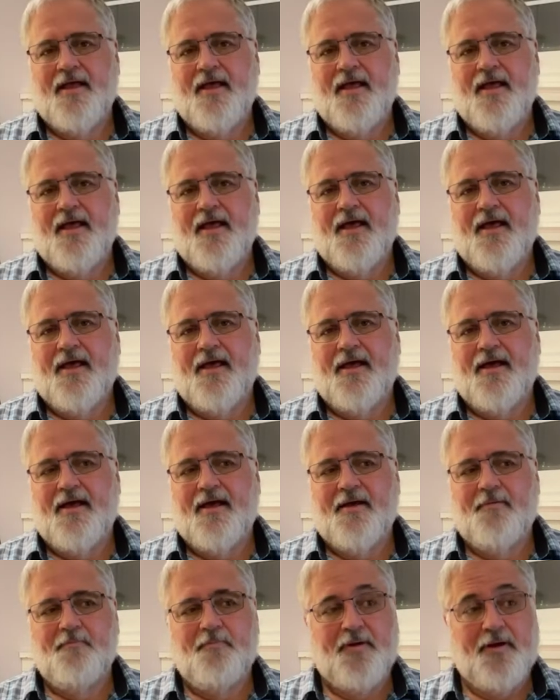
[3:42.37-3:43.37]

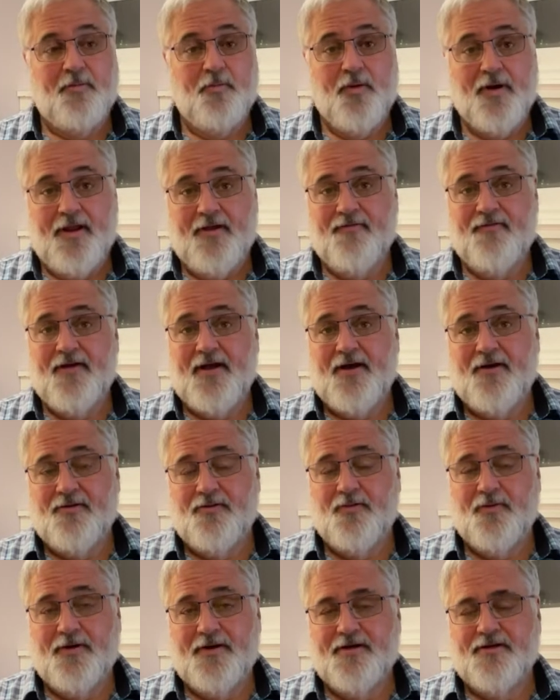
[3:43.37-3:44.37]
But what he
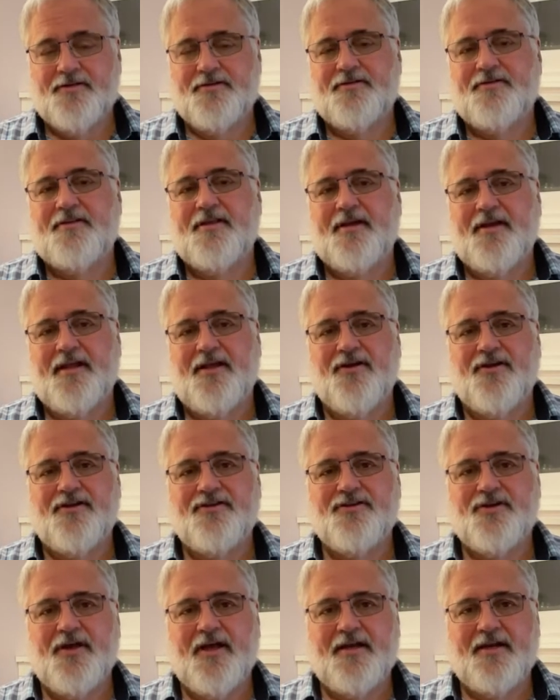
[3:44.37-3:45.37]
found was that he
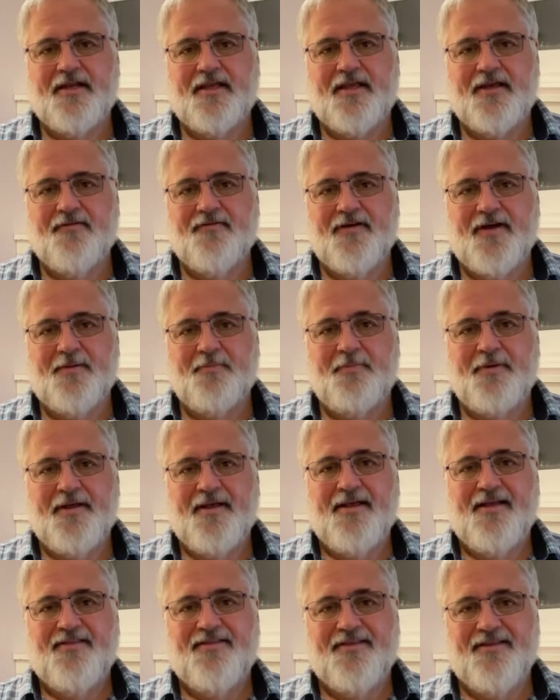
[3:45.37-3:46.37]
also had to give up
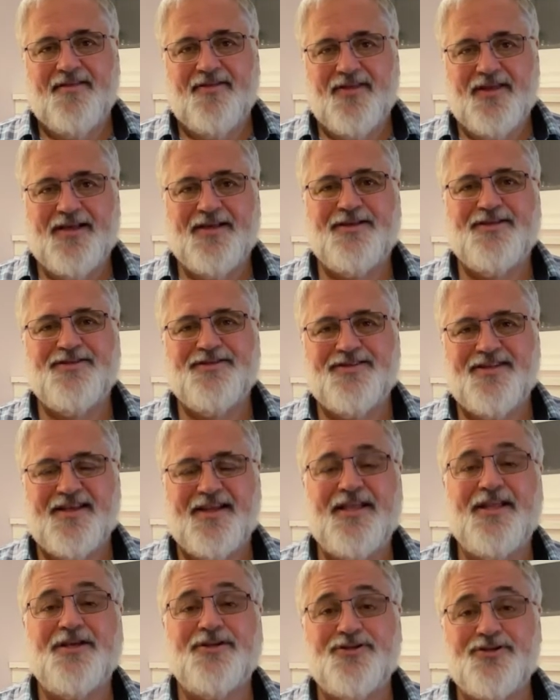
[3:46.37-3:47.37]
the things that
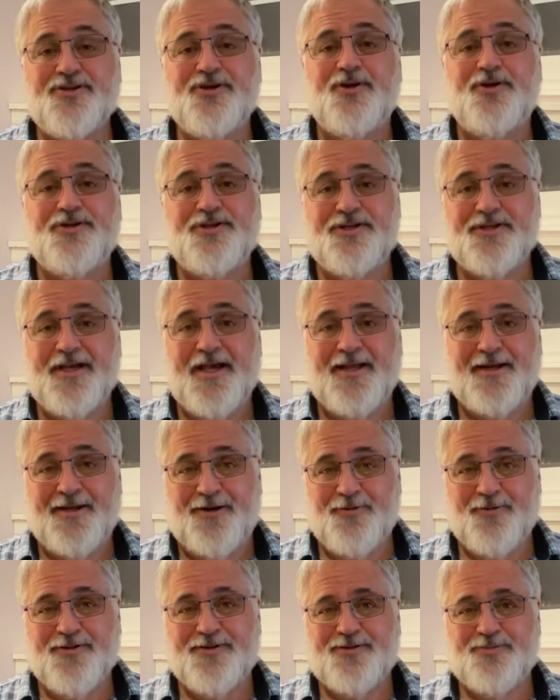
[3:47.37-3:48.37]
he
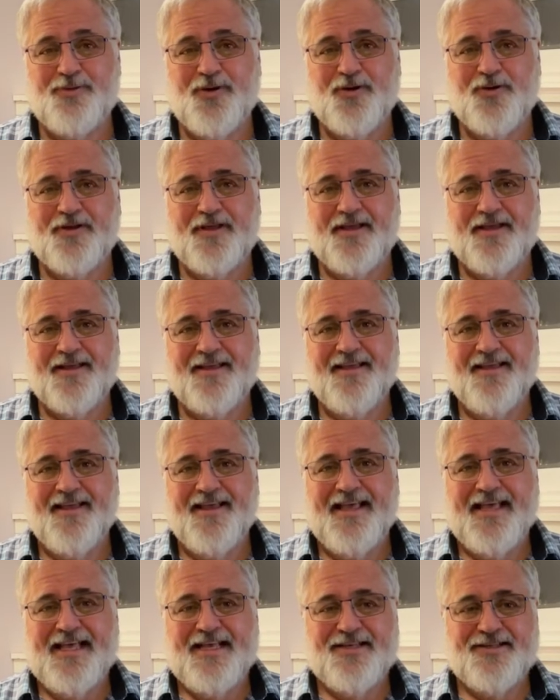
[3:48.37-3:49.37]
associated with smoking.
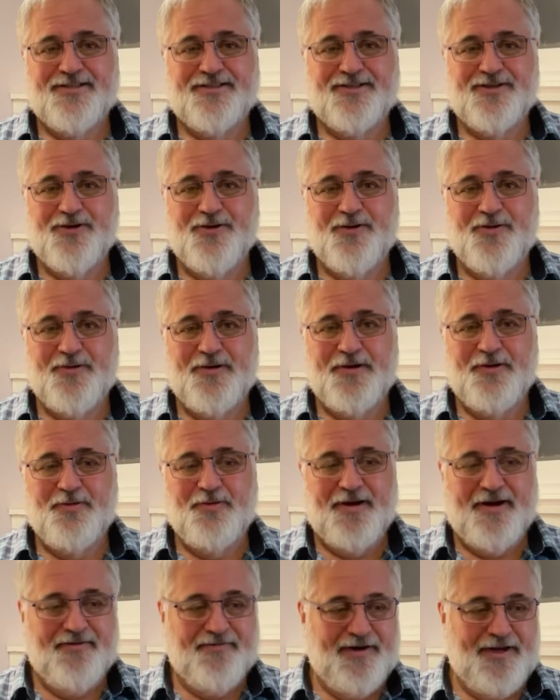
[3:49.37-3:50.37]
So
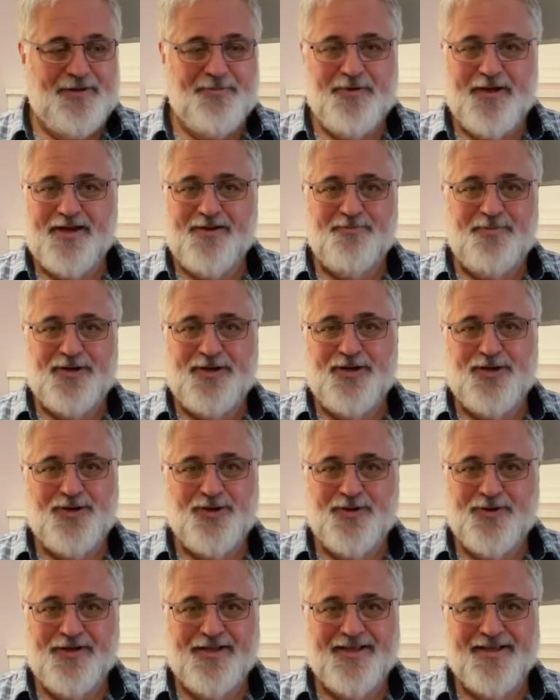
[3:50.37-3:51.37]
whatever he might have been
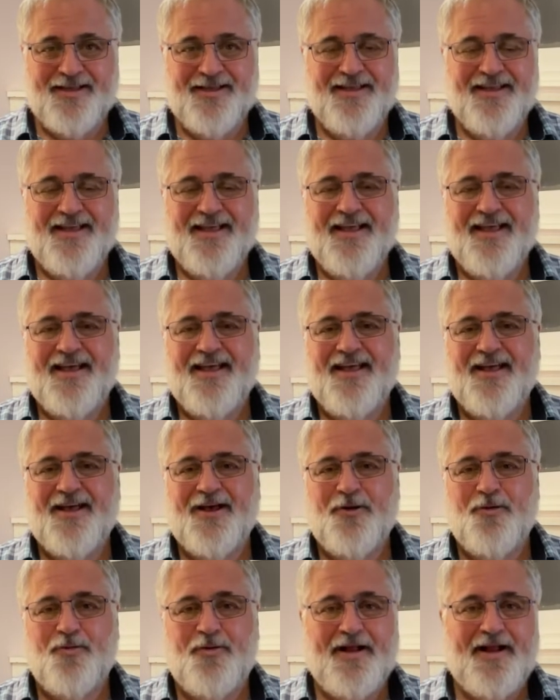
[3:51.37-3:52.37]
doing
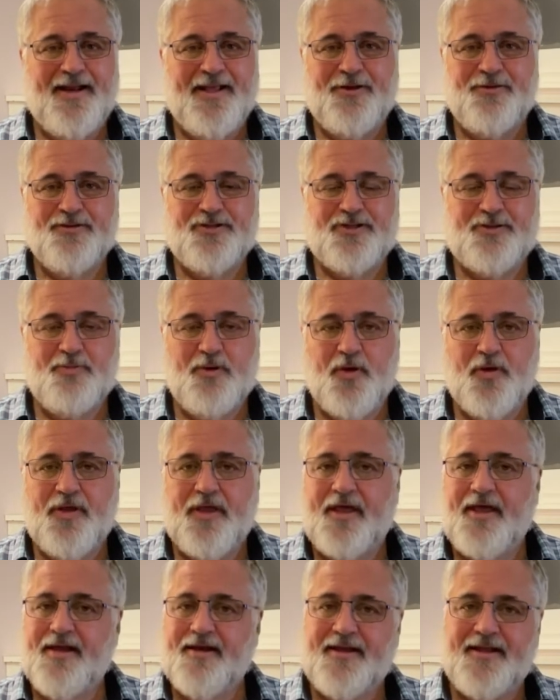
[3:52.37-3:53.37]
while he was
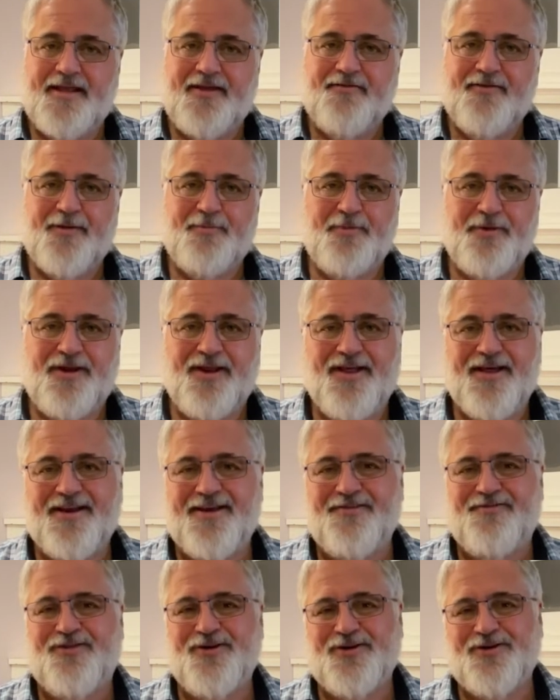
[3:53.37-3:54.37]
smoking, he had to give up a
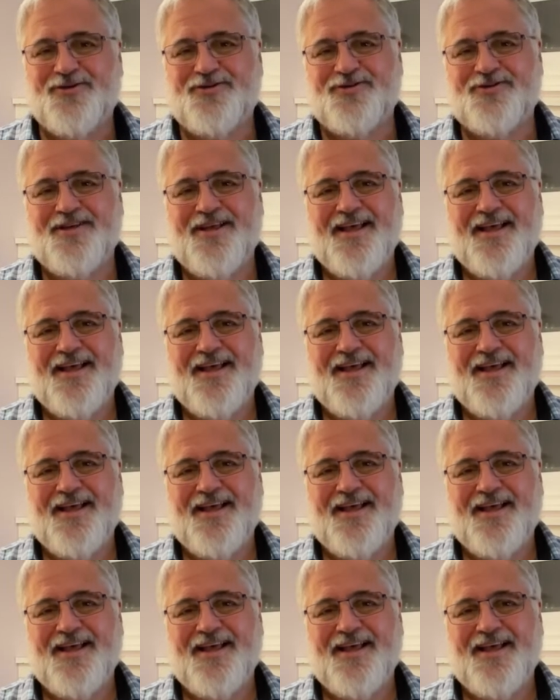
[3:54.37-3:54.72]
lot of those